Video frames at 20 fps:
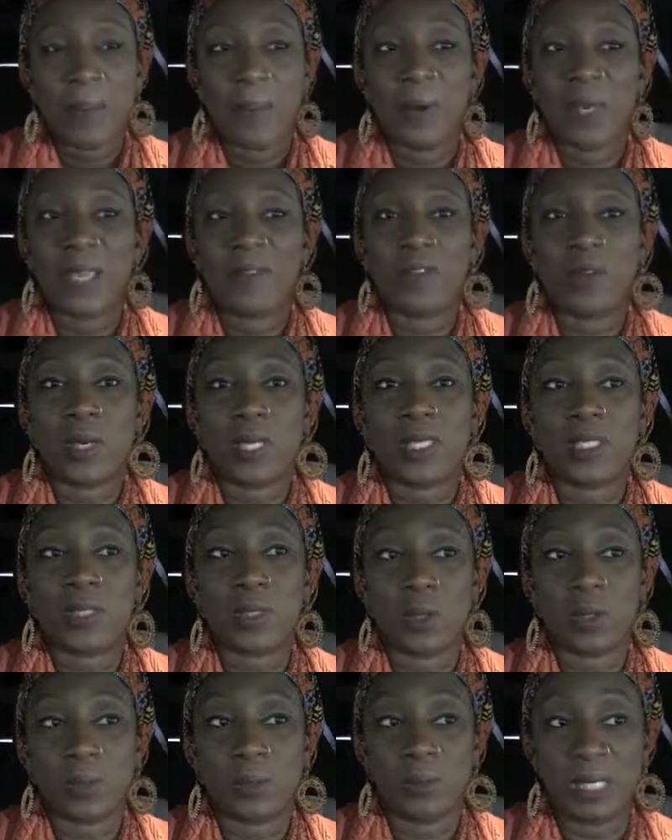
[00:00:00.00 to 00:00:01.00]
But if you had
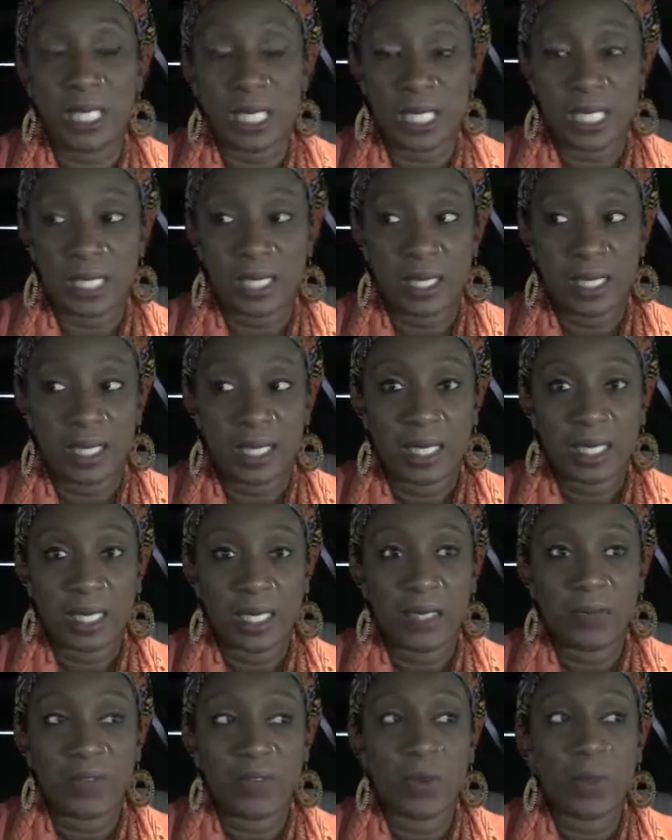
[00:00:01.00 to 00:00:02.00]
told me,
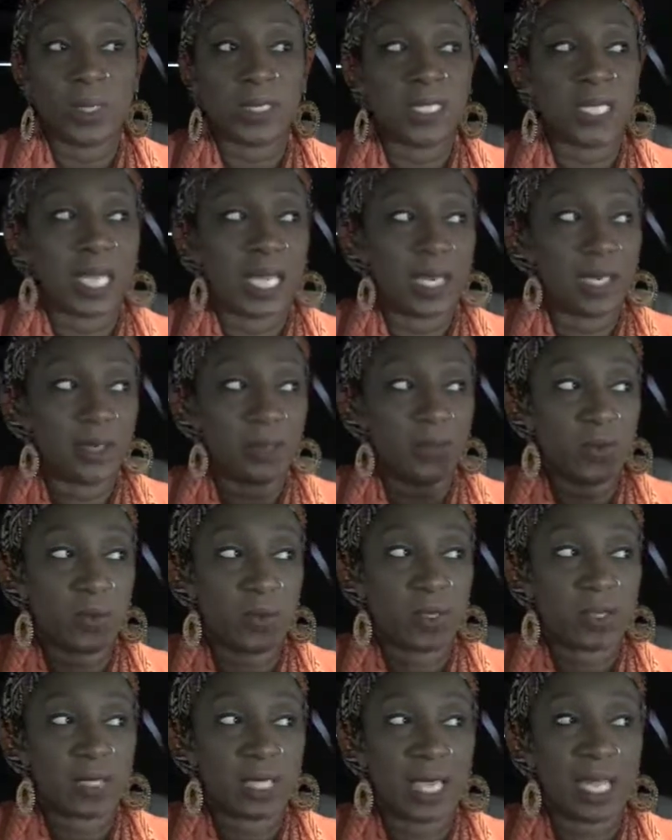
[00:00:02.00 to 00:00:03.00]
if you were to get a
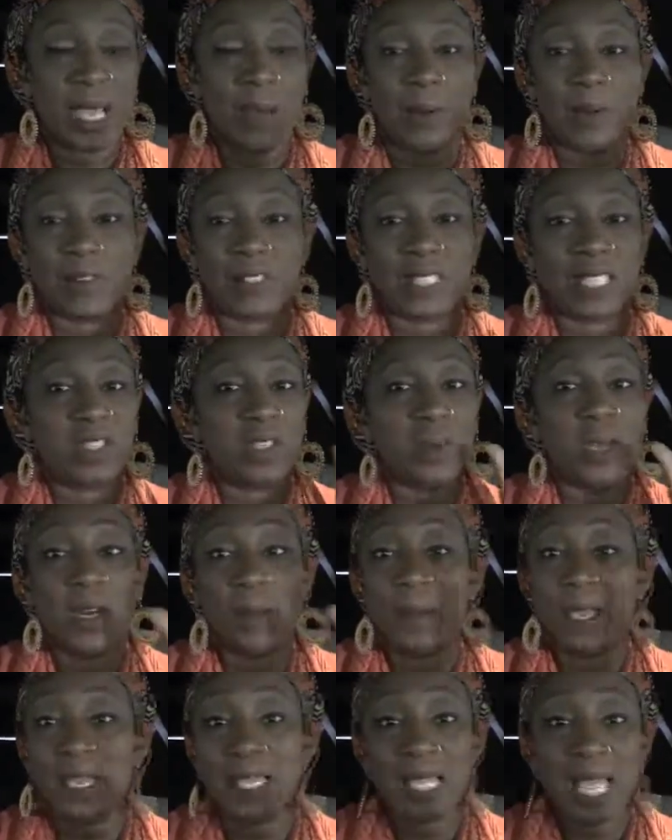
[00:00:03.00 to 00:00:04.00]
divorce, and I would have said, you
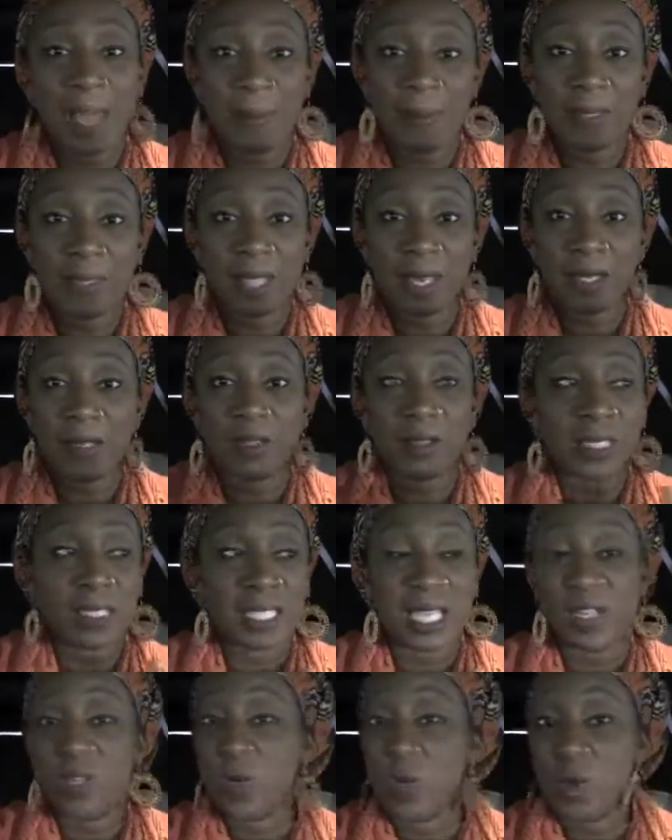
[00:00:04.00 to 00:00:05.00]
better make it hypothetical,
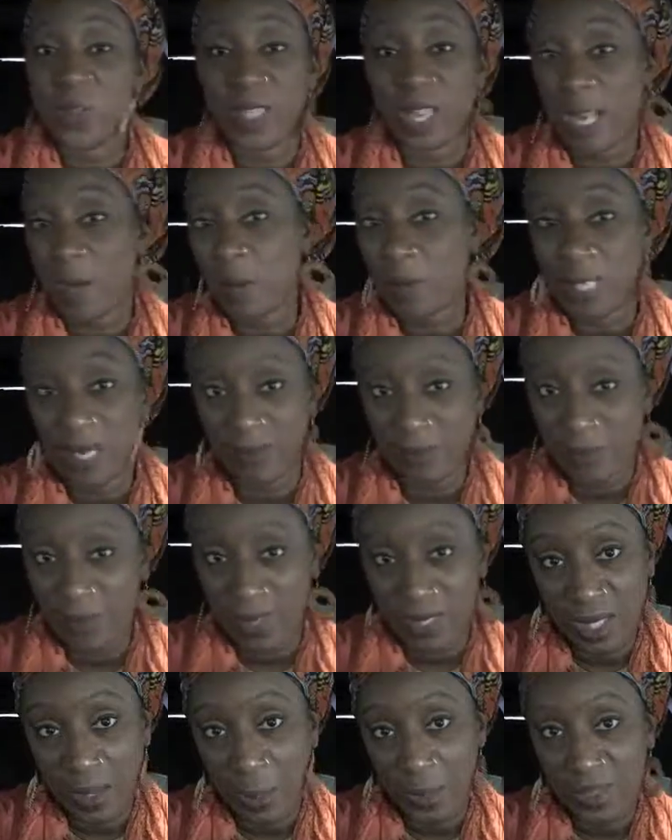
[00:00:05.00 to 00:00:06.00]
because I know that I would never be
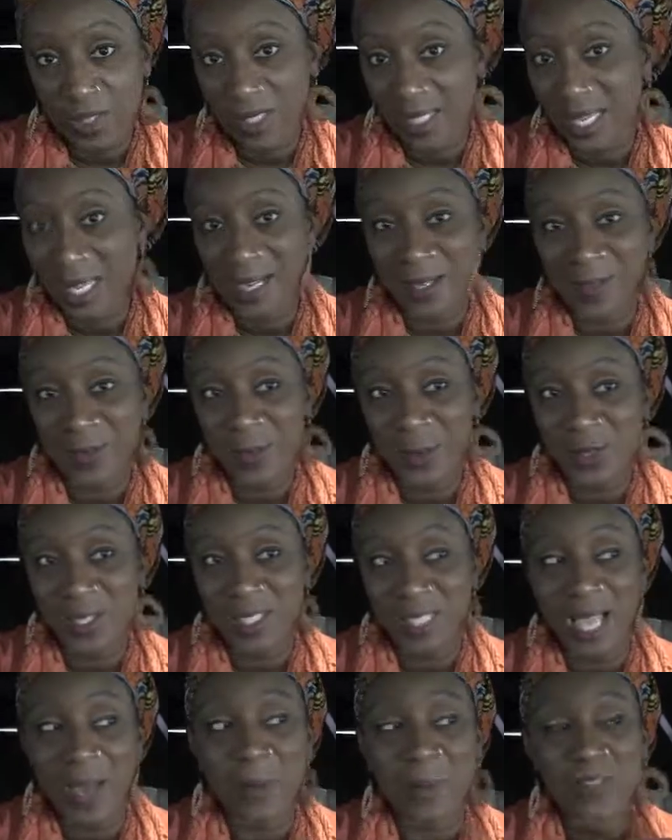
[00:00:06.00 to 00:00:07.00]
someone to get a
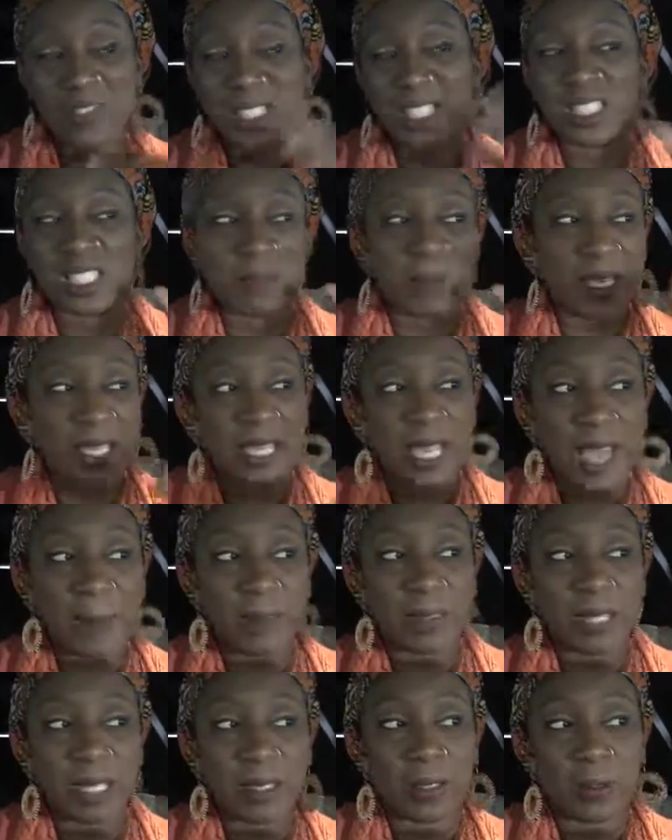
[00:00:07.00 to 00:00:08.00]
divorce. I would have said, just make it
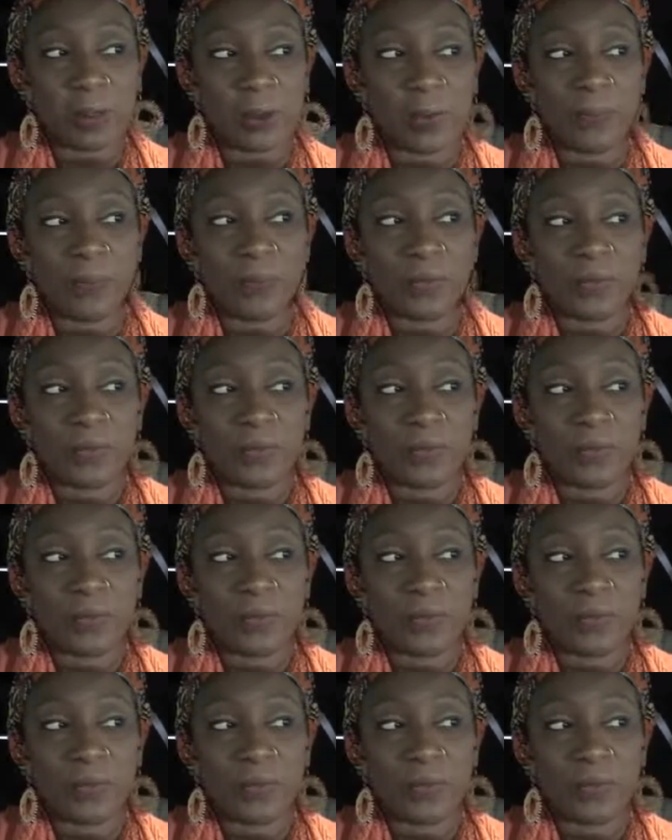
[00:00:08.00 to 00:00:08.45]
hypothetical.